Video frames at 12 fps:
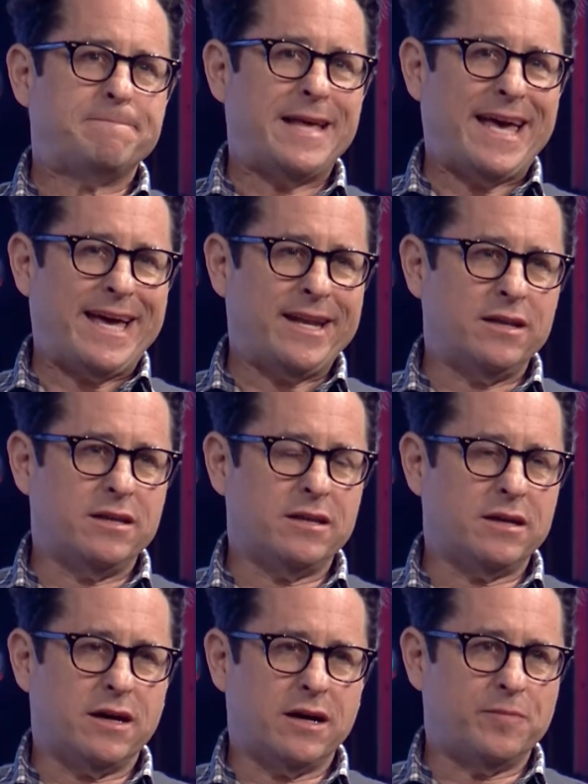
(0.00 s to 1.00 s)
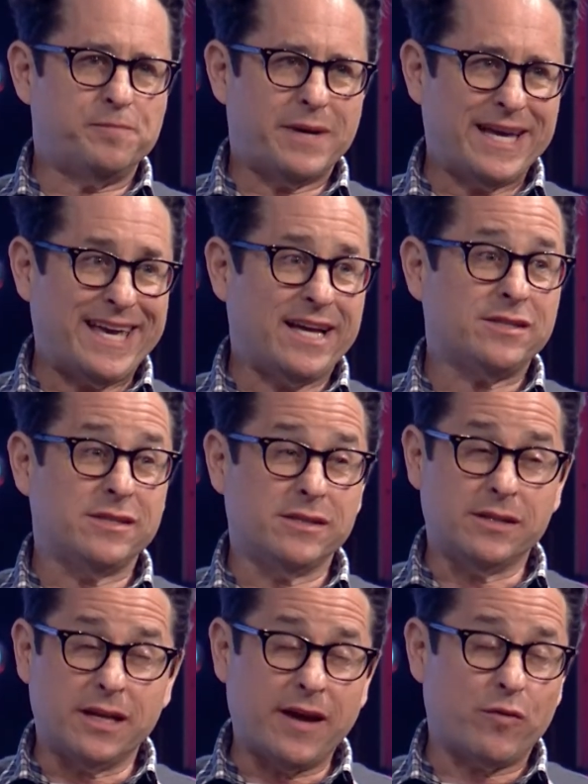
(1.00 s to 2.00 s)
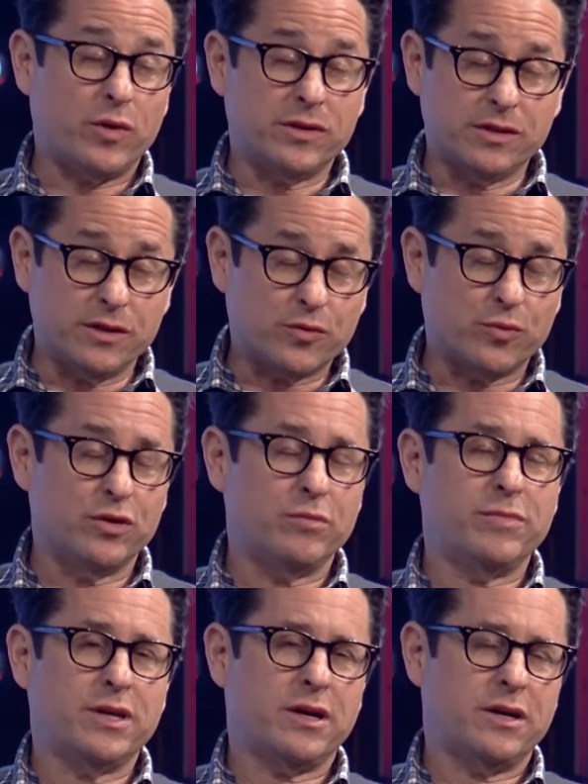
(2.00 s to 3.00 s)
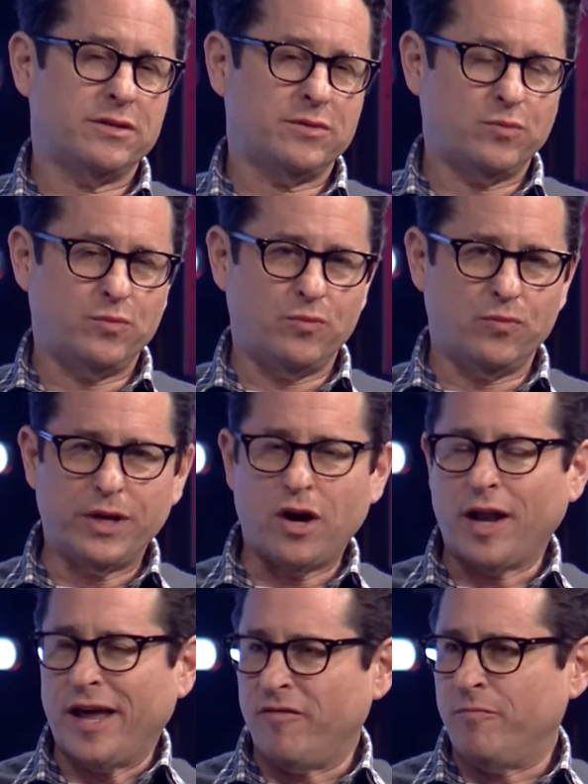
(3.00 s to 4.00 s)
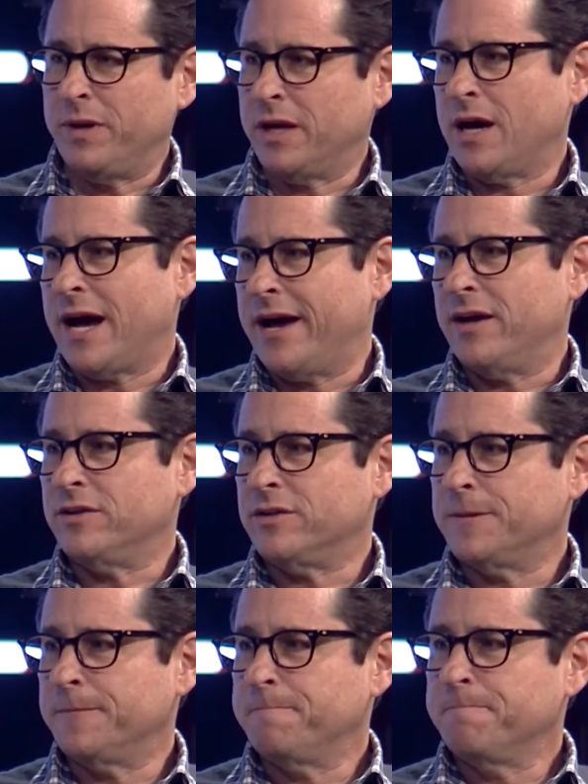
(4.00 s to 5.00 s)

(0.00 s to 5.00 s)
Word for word: and uh, my guess is that everyone is in this room because we all have big eyes.